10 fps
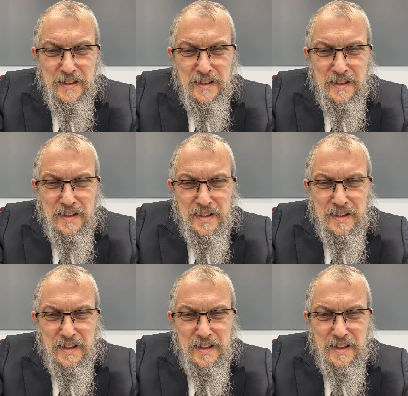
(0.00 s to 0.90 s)

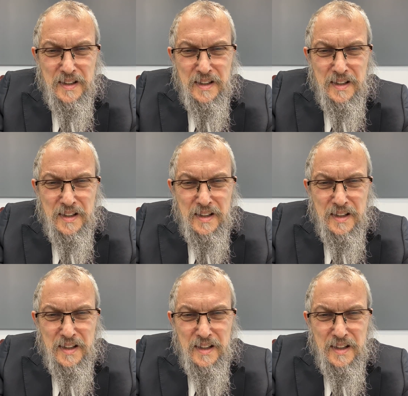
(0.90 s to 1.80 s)

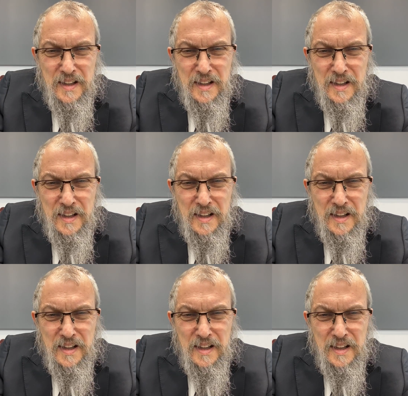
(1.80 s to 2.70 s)

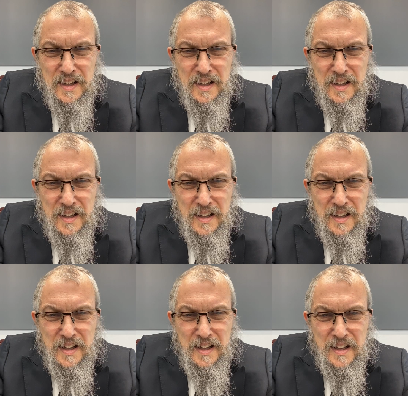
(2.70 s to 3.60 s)

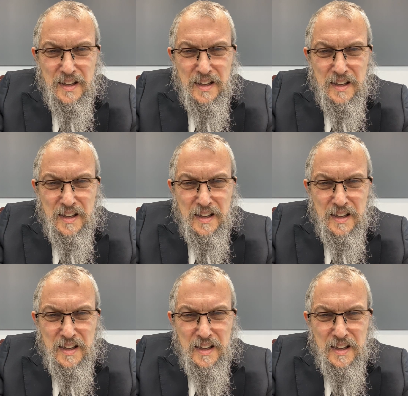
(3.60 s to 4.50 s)

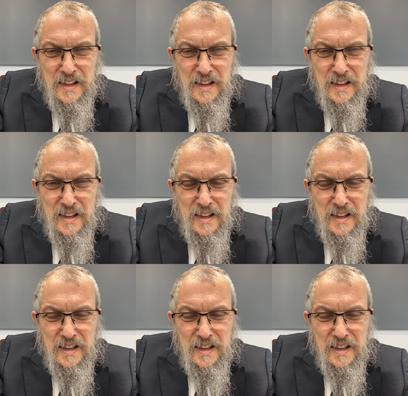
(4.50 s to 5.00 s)
(silence)